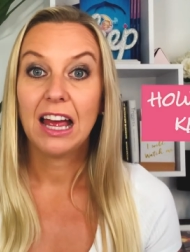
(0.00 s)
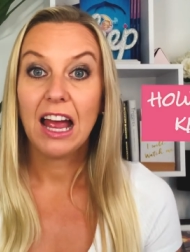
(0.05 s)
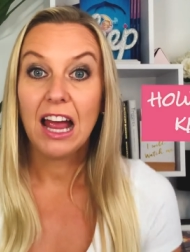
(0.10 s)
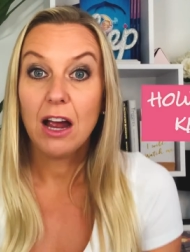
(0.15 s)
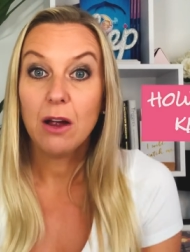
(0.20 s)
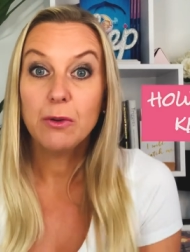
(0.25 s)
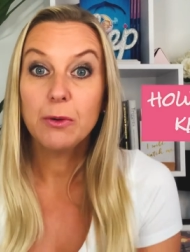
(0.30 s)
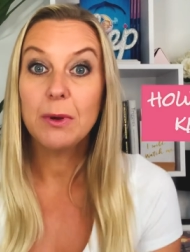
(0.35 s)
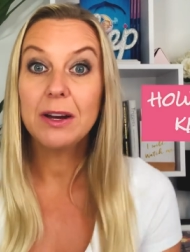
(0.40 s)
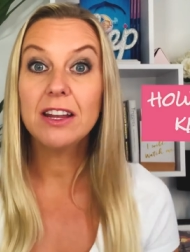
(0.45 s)

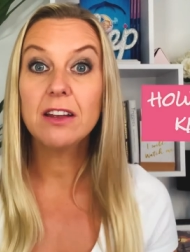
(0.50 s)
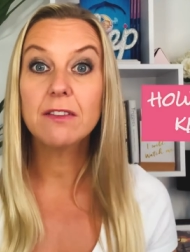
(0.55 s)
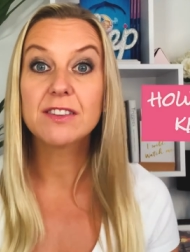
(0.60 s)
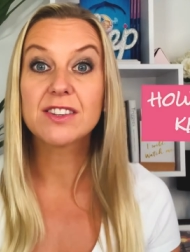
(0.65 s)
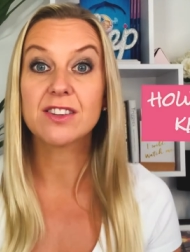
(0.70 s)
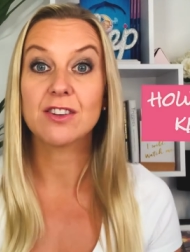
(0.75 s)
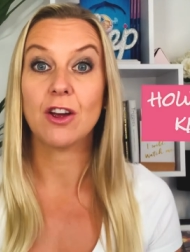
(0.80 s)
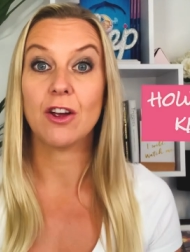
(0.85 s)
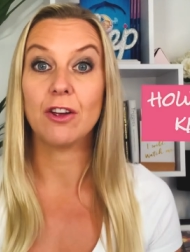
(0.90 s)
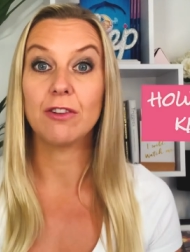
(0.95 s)
How do any of
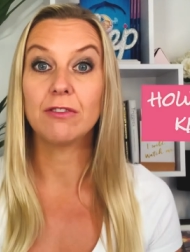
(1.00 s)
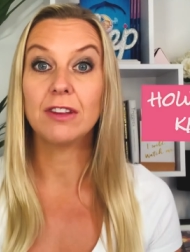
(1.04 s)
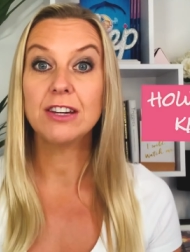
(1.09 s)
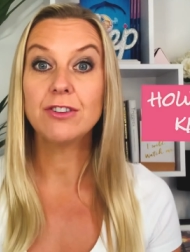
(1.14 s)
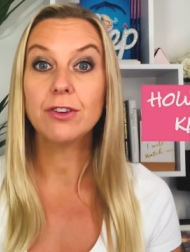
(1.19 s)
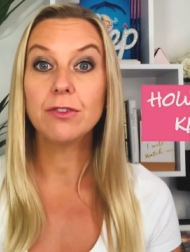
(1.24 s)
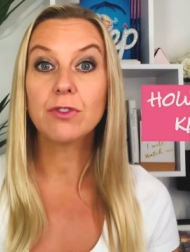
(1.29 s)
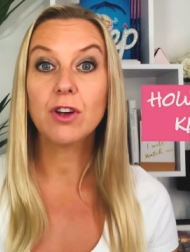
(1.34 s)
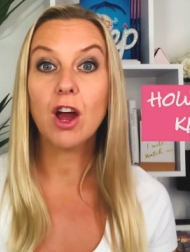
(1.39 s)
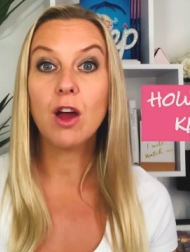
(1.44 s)
us know? They
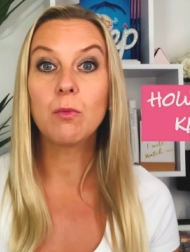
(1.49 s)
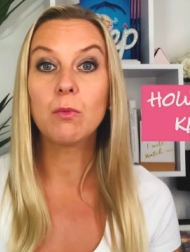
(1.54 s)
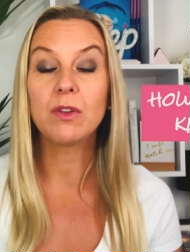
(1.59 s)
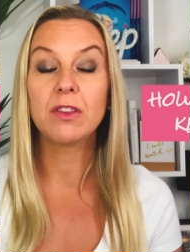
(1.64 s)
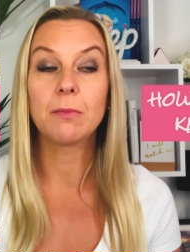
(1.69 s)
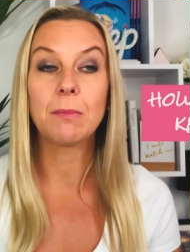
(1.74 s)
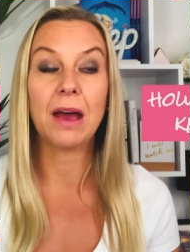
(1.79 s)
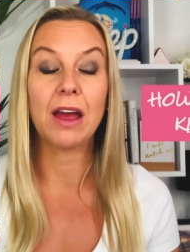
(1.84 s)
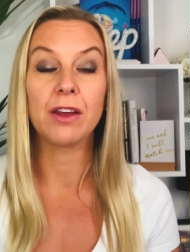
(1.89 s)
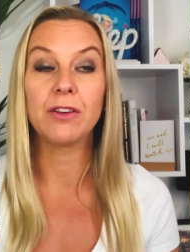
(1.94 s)
don't come
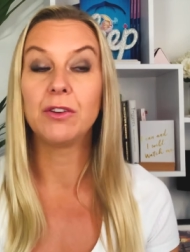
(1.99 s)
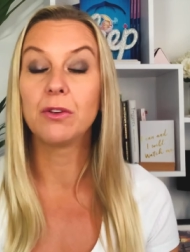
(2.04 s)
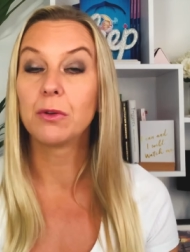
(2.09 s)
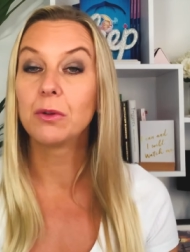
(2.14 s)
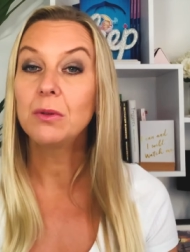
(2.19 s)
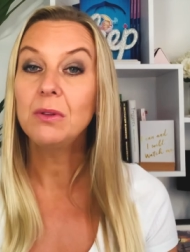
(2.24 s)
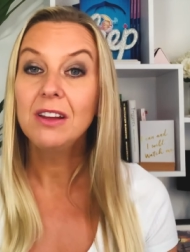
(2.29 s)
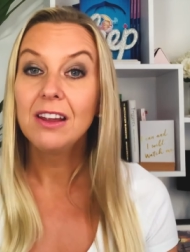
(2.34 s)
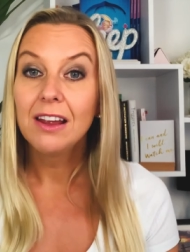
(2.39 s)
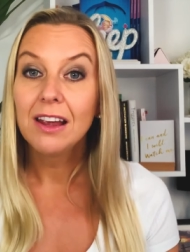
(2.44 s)
with a
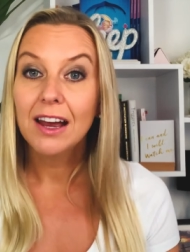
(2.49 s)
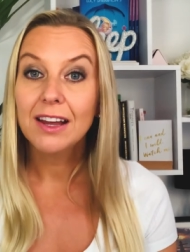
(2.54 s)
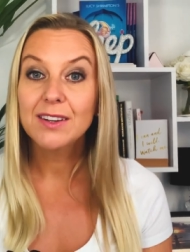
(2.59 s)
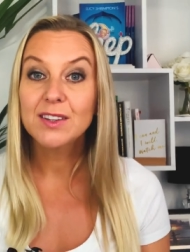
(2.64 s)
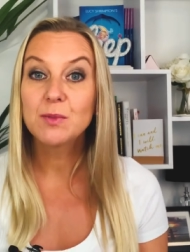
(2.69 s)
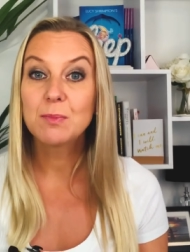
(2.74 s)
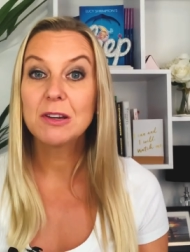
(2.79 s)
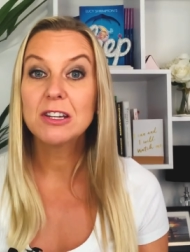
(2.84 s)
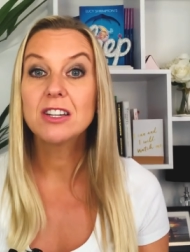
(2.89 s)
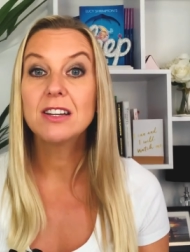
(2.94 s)
manual, and
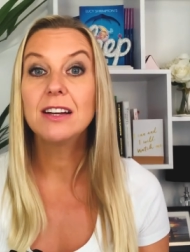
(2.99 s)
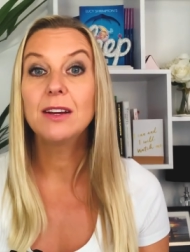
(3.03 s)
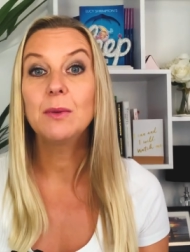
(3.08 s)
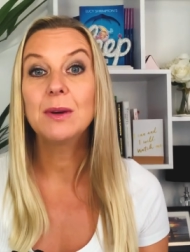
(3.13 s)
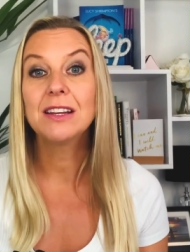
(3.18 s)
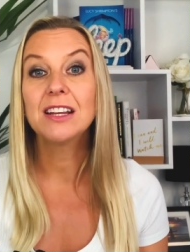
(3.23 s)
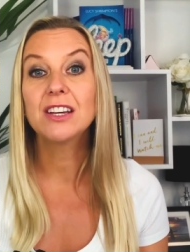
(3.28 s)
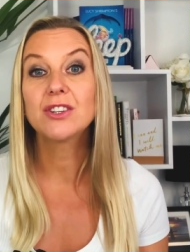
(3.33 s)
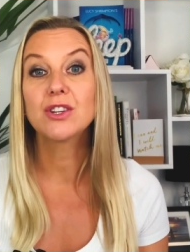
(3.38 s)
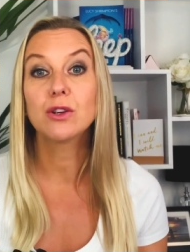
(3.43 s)
especially
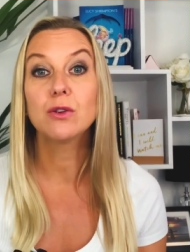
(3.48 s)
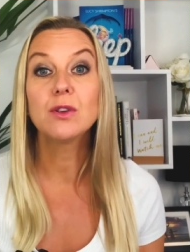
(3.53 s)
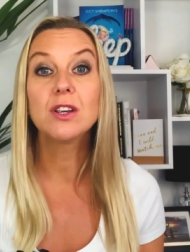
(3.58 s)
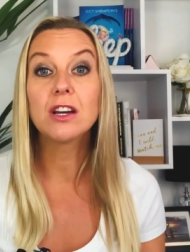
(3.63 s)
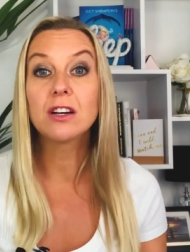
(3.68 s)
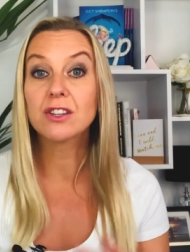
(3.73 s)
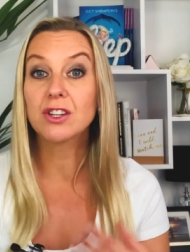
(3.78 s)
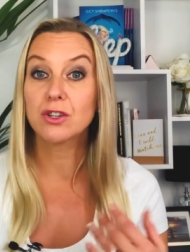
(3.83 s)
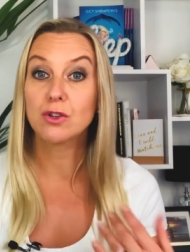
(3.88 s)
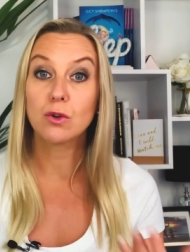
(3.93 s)
when they're too
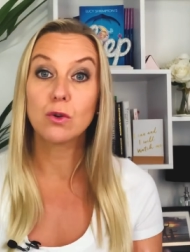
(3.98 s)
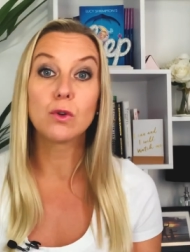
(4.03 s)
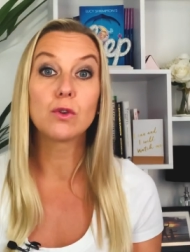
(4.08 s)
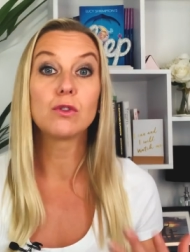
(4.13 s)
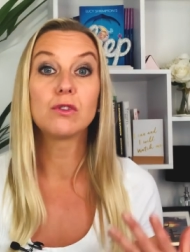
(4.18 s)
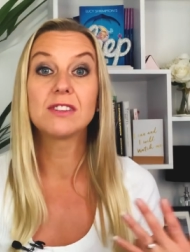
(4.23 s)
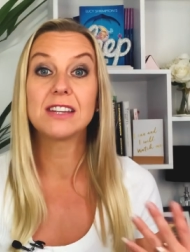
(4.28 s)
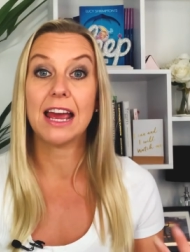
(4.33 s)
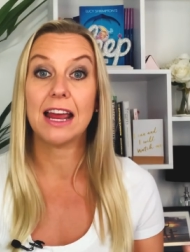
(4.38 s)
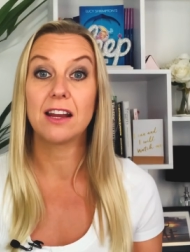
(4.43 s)
young to
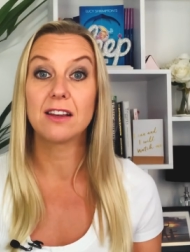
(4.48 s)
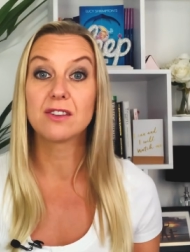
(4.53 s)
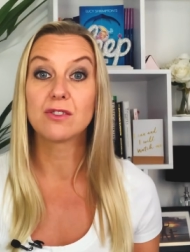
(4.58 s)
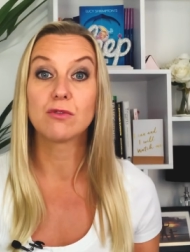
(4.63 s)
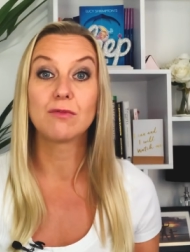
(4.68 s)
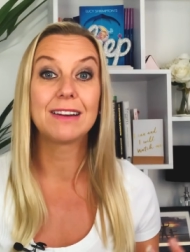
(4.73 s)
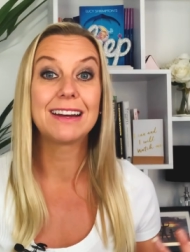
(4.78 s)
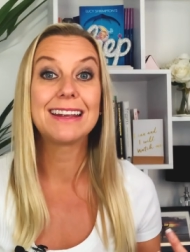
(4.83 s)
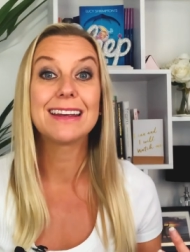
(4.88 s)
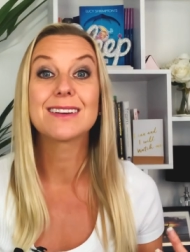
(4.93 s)
talk or tell us
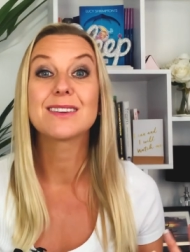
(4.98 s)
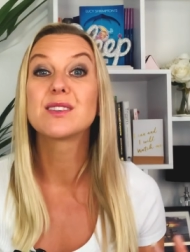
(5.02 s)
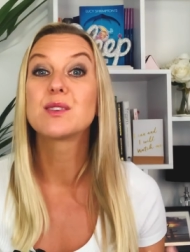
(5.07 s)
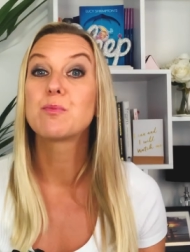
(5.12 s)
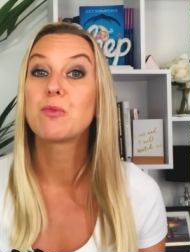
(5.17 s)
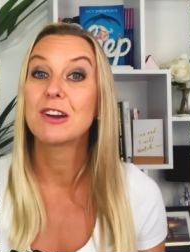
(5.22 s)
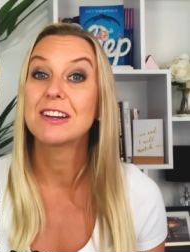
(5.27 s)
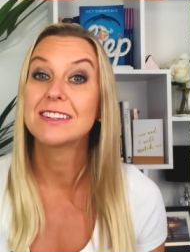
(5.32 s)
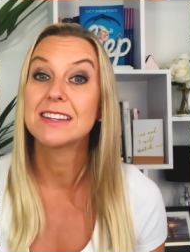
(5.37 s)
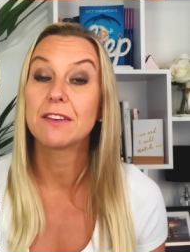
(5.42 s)
or really
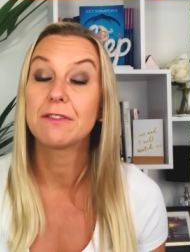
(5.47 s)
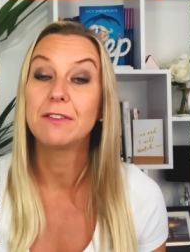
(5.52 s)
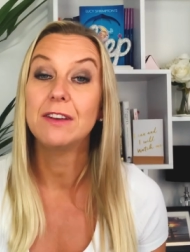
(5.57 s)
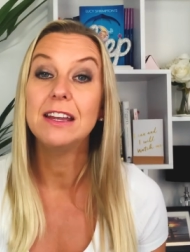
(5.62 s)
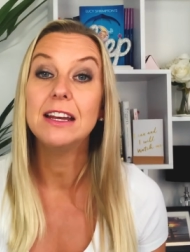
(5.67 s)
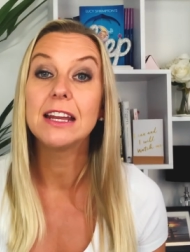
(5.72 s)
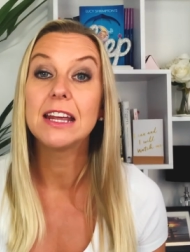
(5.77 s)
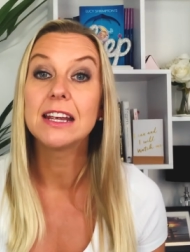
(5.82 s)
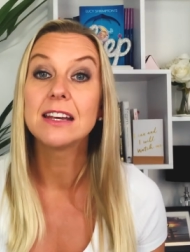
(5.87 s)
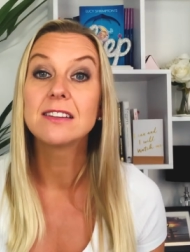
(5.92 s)
express their
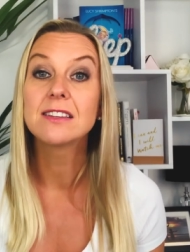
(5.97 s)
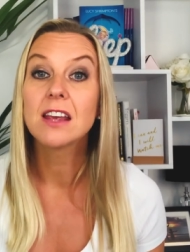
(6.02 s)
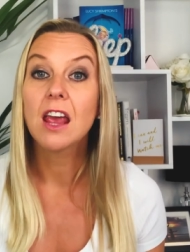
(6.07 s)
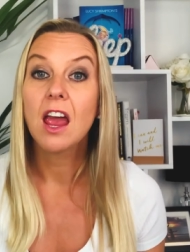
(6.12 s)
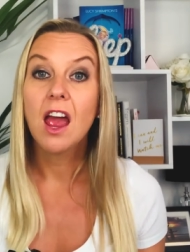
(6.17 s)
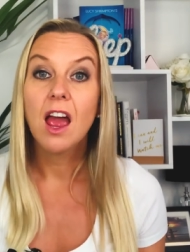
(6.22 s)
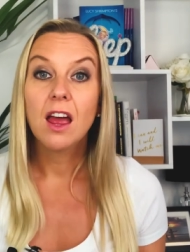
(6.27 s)
feelings,